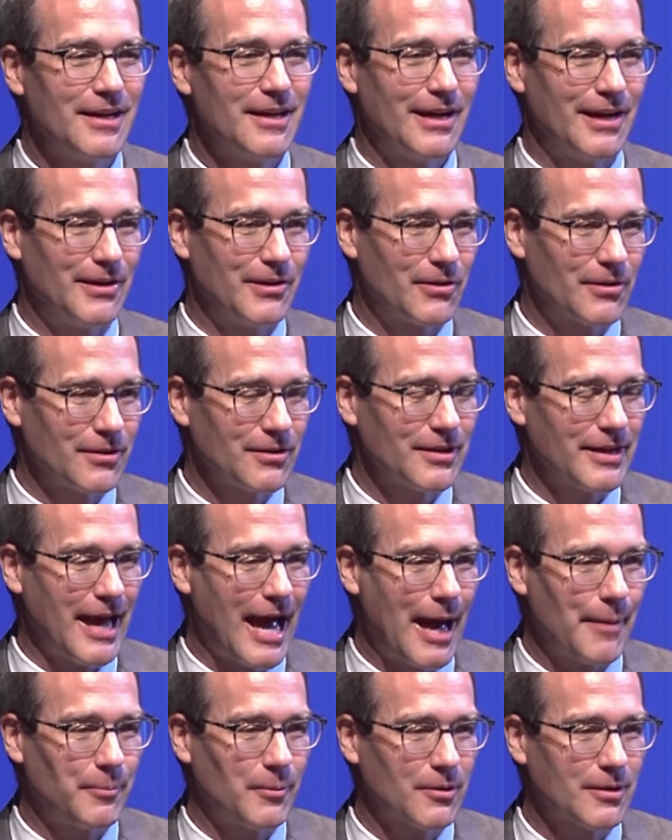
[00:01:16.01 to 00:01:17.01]
an early
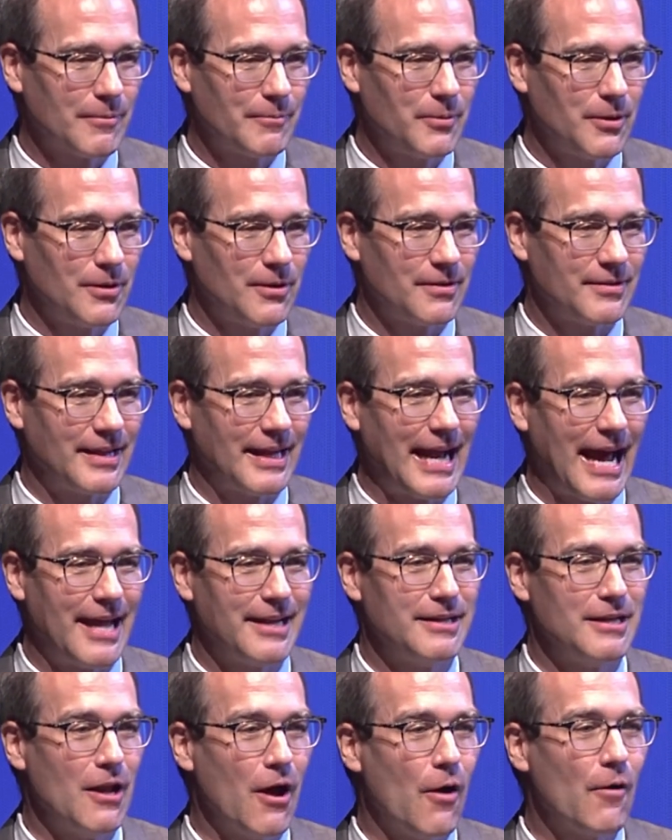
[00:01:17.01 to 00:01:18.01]
Apple computer that
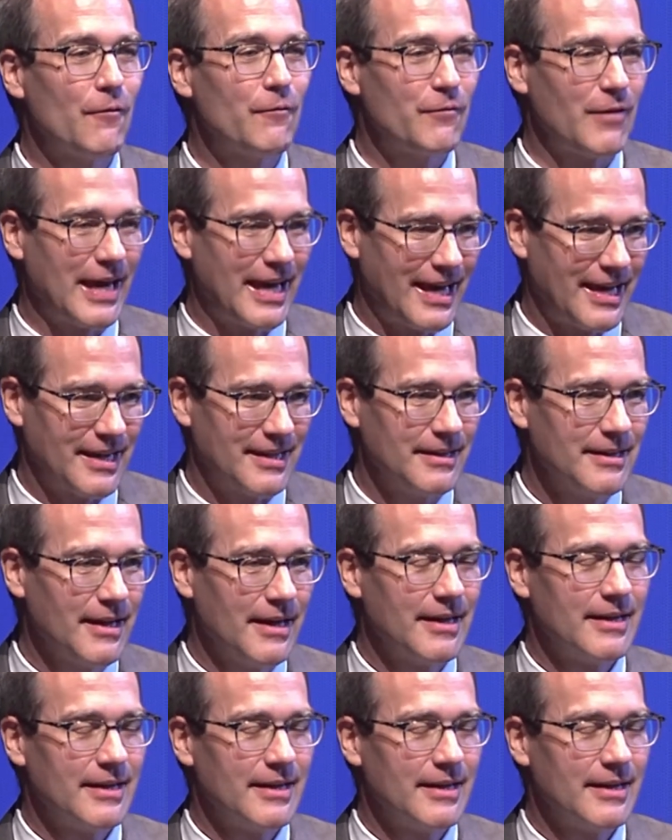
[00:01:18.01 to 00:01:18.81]
had no fan.